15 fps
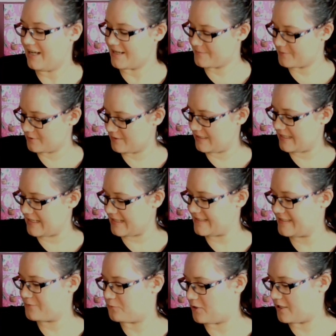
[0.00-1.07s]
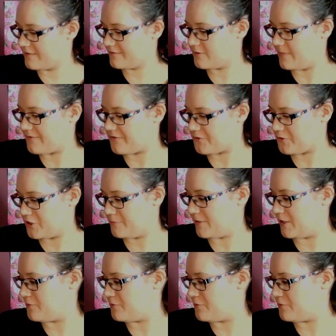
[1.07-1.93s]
I bought at least one from every trip